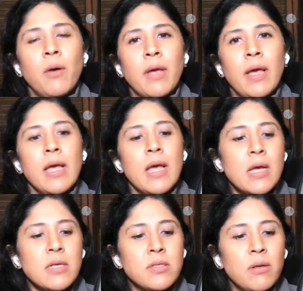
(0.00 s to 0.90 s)
Okay.
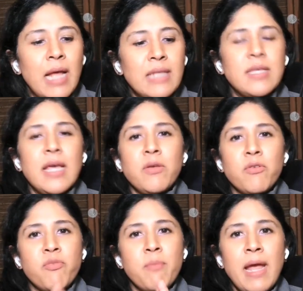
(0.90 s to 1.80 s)
So let's say
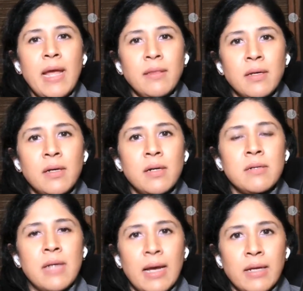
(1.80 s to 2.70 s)
you've made the
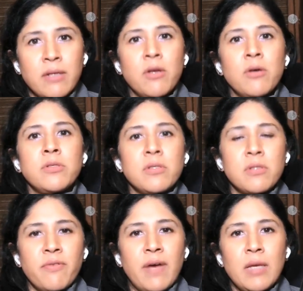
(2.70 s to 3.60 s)
diagnosis
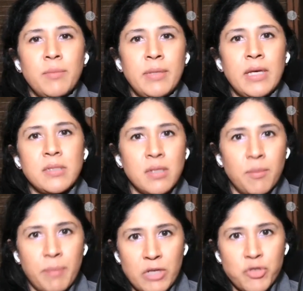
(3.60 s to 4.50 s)
of IBS in
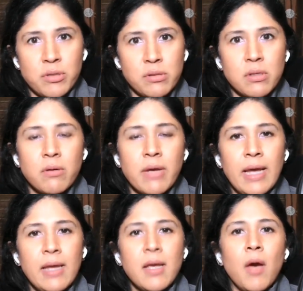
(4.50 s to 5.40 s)
a patient. Okay.